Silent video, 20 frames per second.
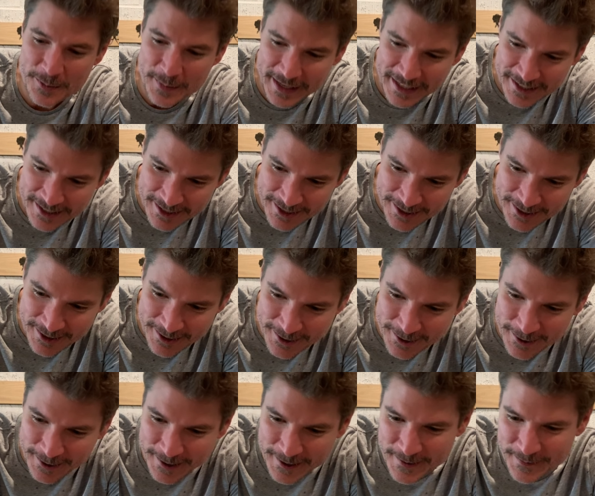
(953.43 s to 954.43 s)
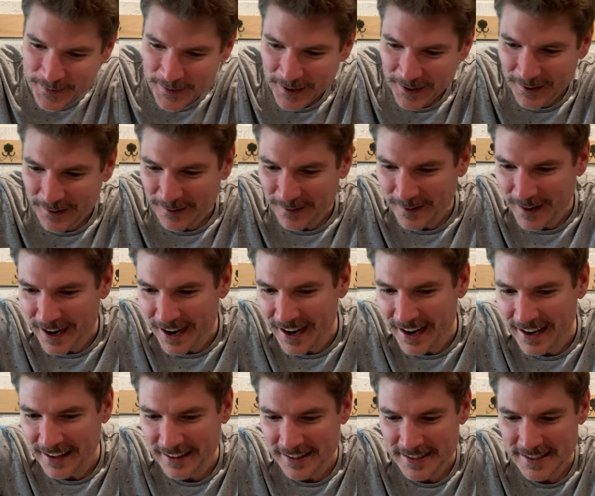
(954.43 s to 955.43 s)
Me too. All
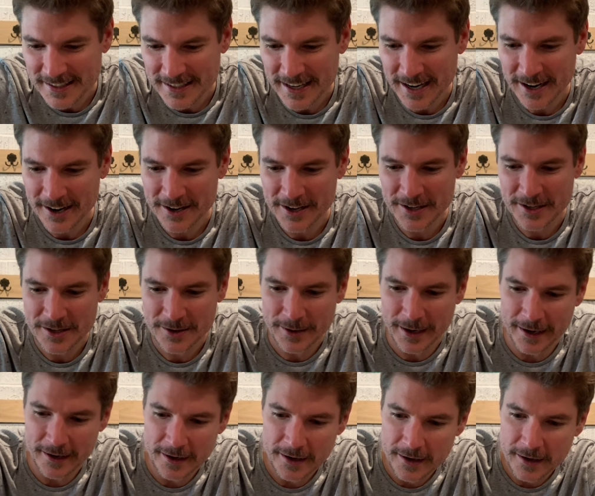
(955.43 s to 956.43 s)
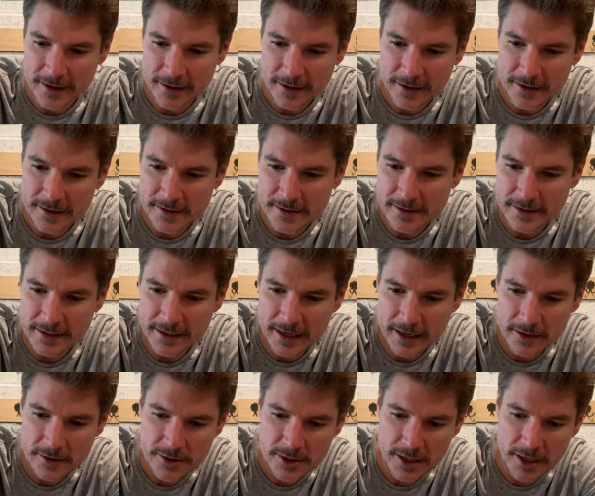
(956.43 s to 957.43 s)
right. Let's see how you do it. Let's see
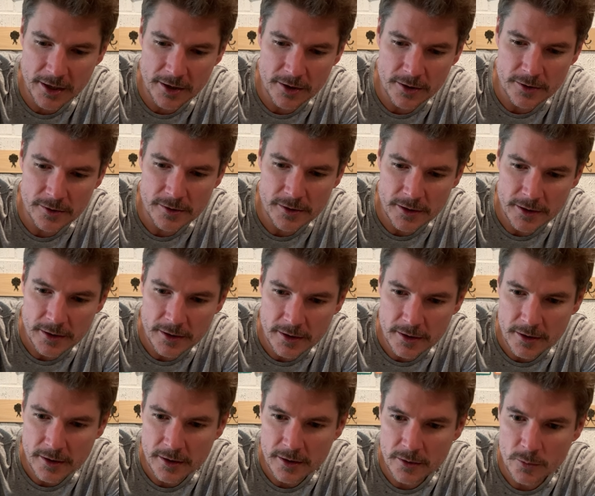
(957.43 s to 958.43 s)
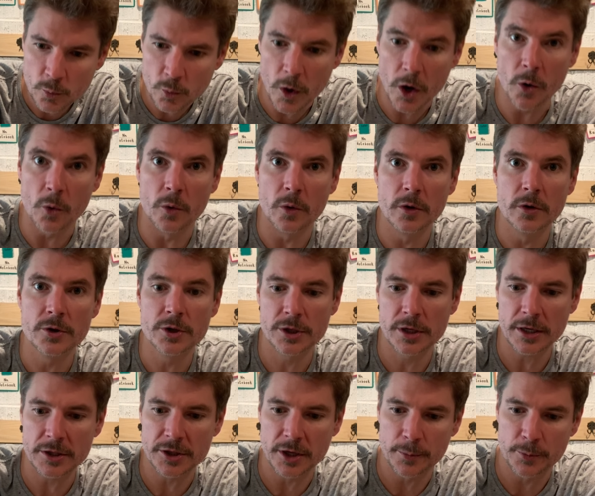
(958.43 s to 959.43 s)
how she goes. Whoa, she's
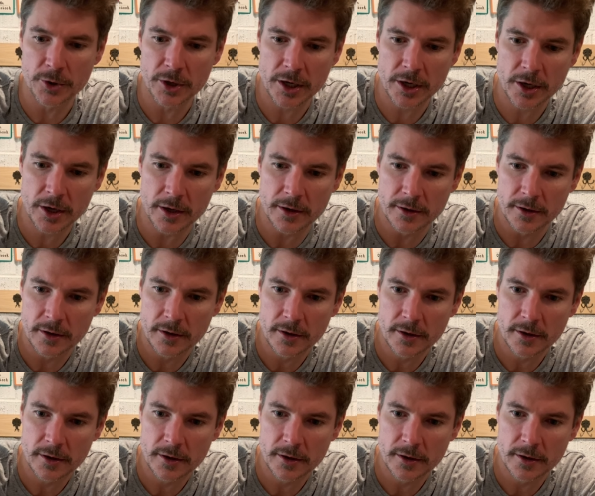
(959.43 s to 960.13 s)
actually pretty good.